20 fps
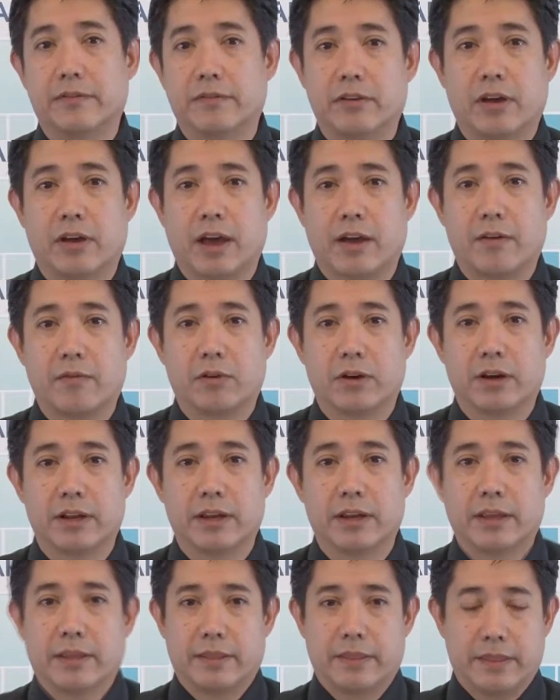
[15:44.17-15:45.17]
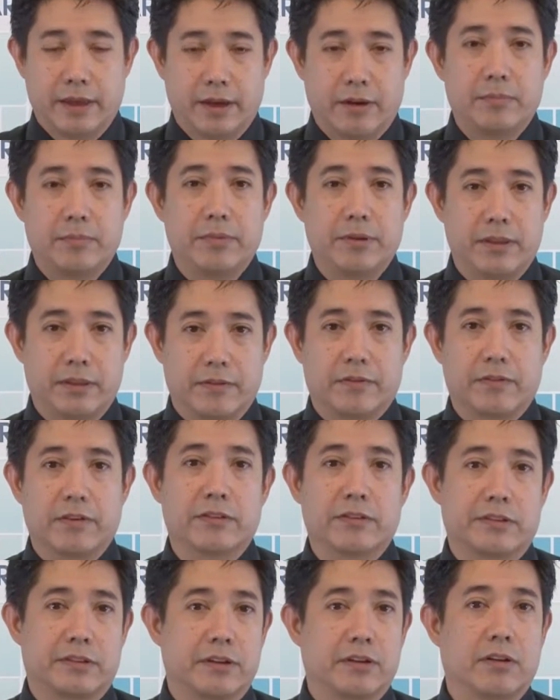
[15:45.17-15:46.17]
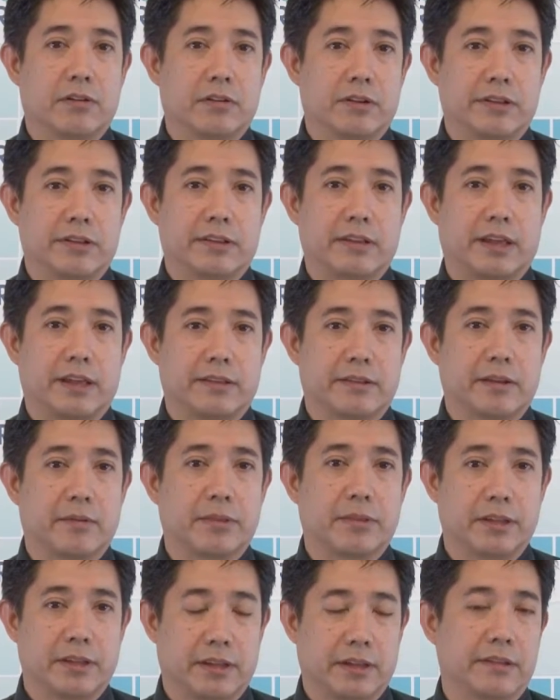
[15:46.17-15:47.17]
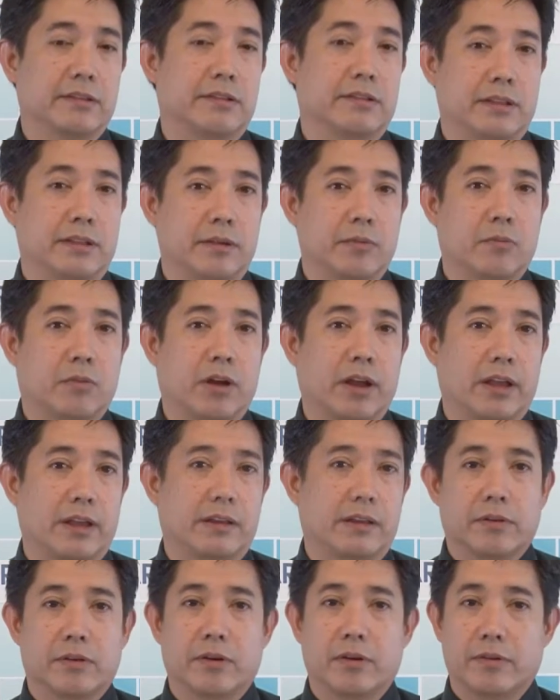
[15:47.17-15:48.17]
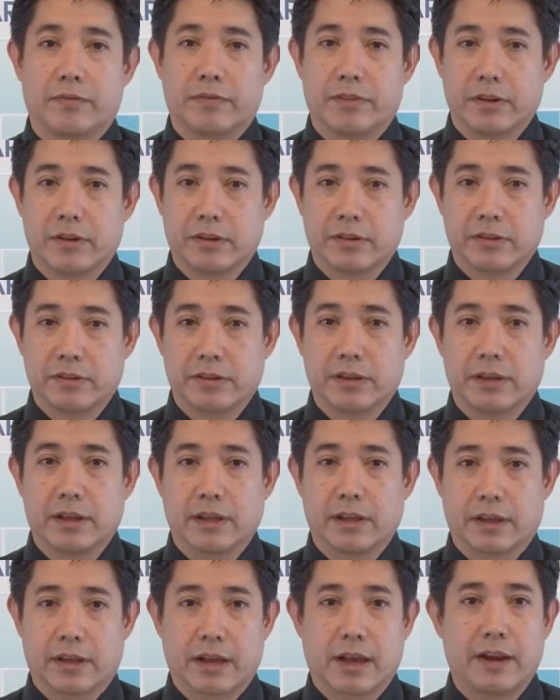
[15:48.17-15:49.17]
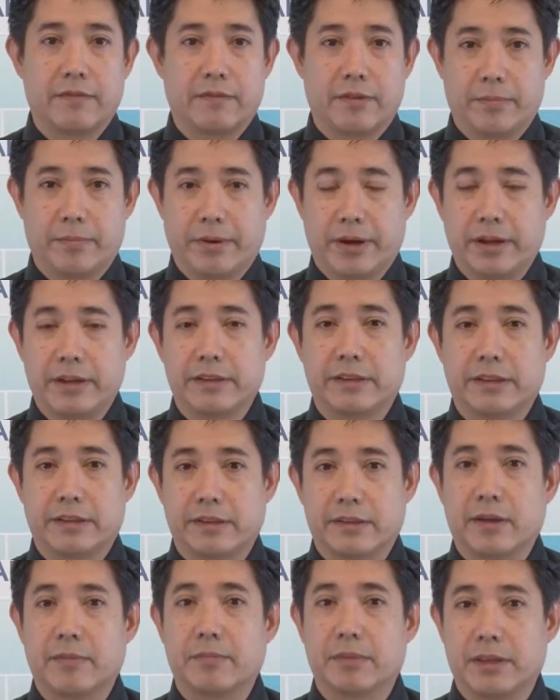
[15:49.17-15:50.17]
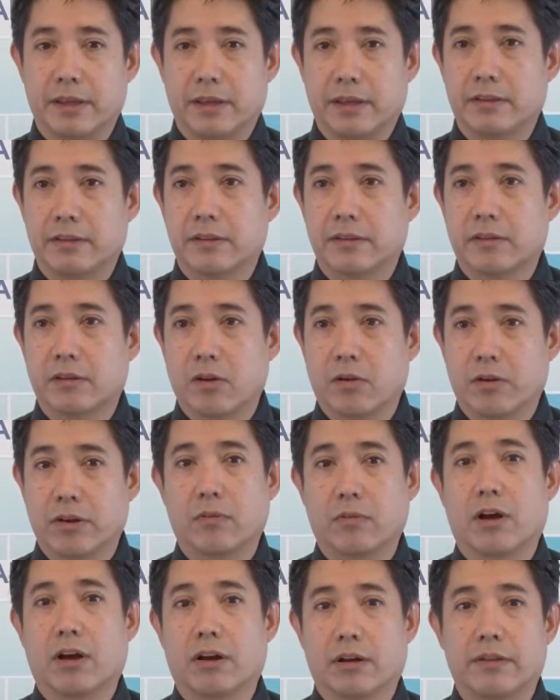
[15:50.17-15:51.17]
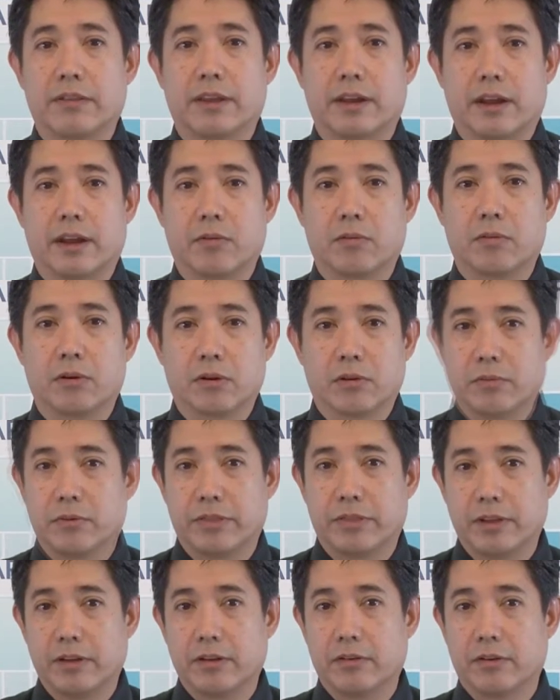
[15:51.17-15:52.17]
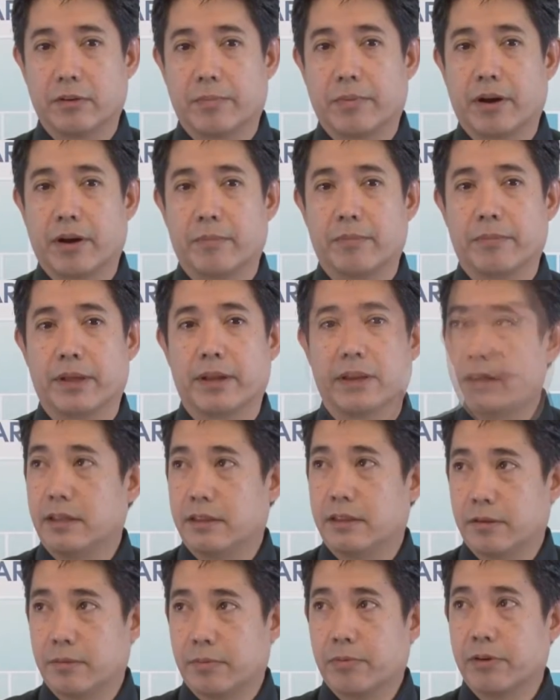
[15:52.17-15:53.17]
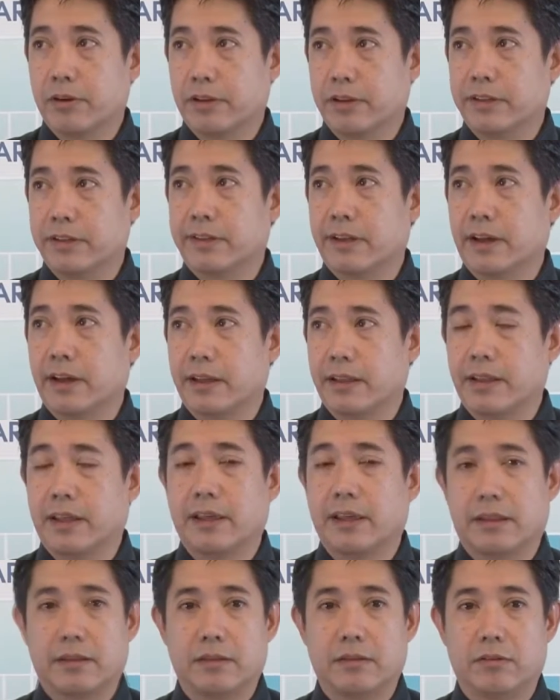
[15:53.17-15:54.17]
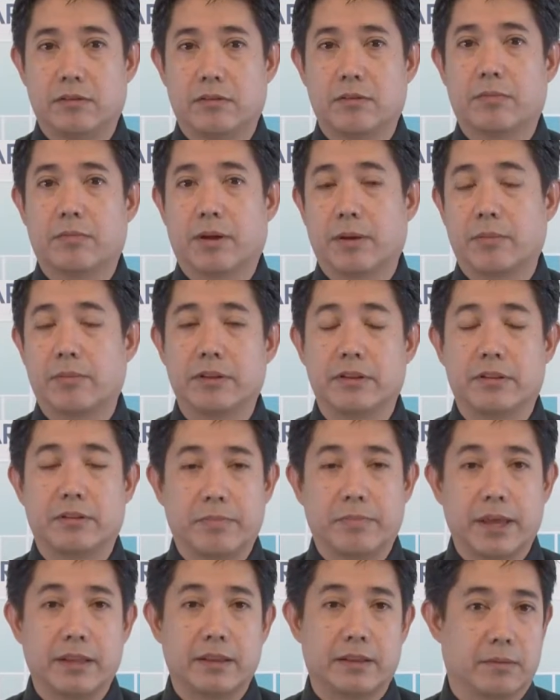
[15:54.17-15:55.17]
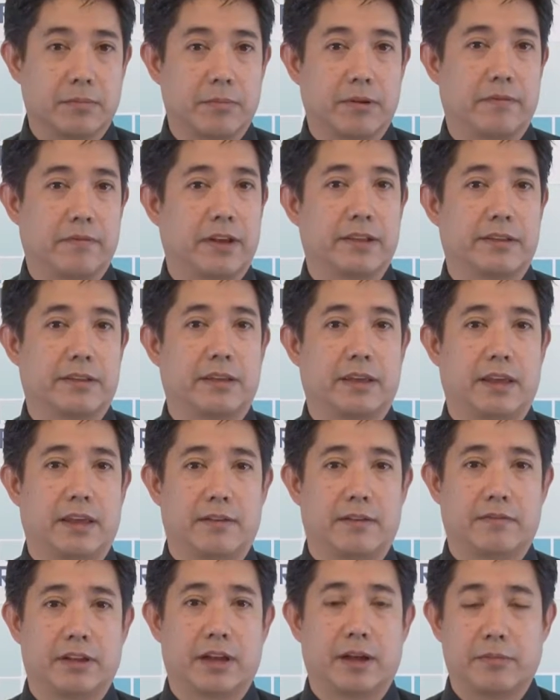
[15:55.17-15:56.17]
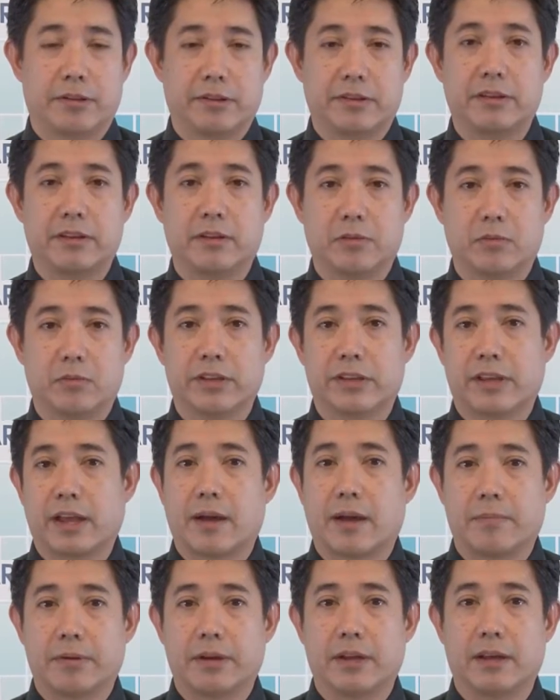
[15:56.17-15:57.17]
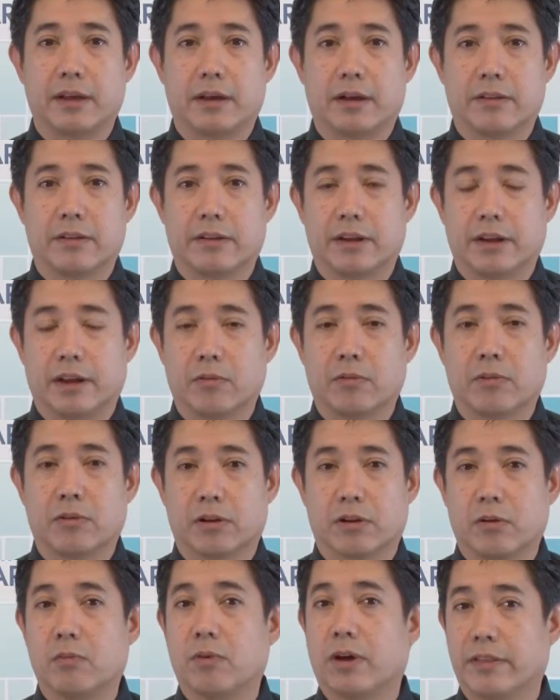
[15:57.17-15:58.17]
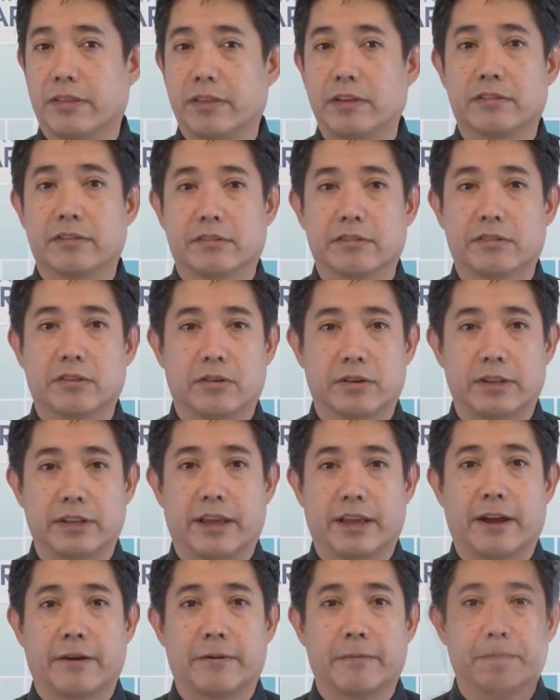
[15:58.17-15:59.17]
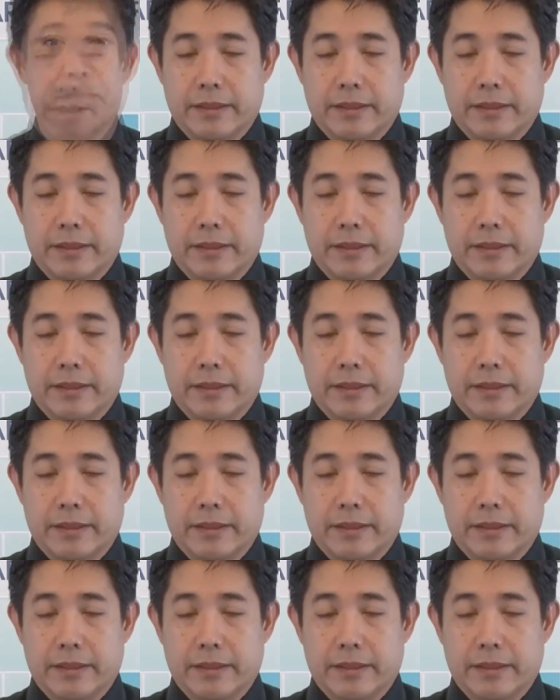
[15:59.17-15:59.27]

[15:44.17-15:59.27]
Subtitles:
if you have one, they'll be the first to notice that something doesn't seem right. So if there's kind of a buzz that something is going wrong on the network within your department, it's a pretty good sign that you should probably spend some investigative time to see what's happening on the network and why things are slowing down.